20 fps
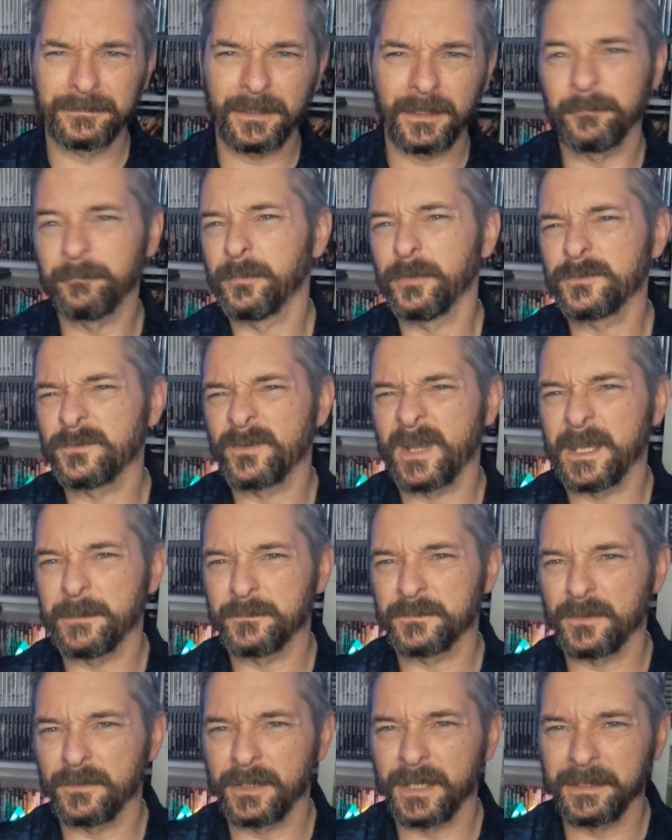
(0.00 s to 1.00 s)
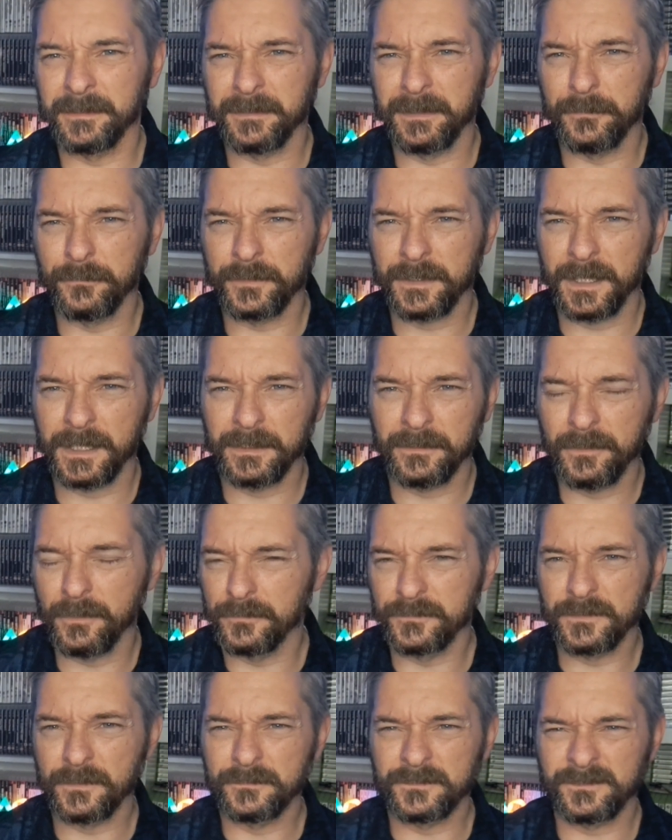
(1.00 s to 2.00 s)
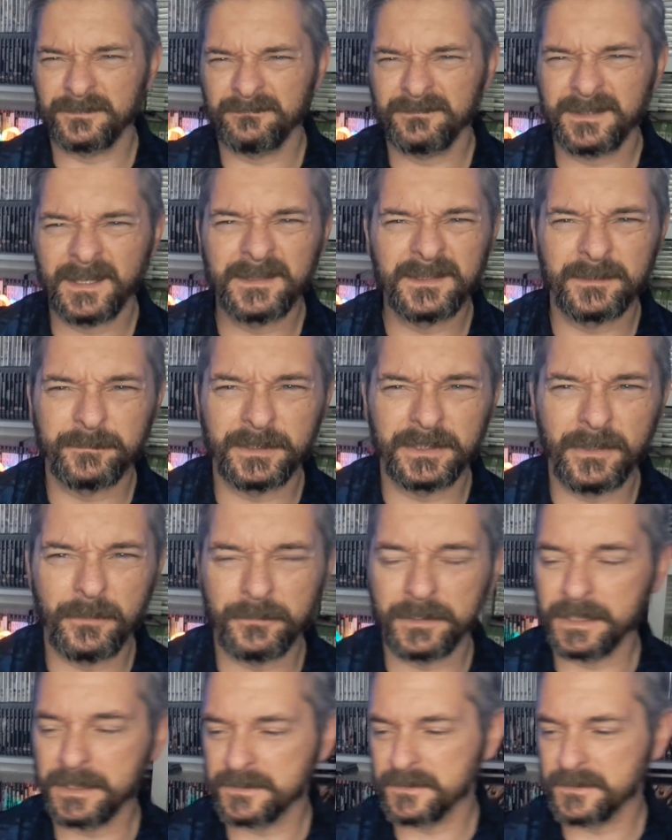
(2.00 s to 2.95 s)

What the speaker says: And puzzle games on handheld consoles tend to be, don't they?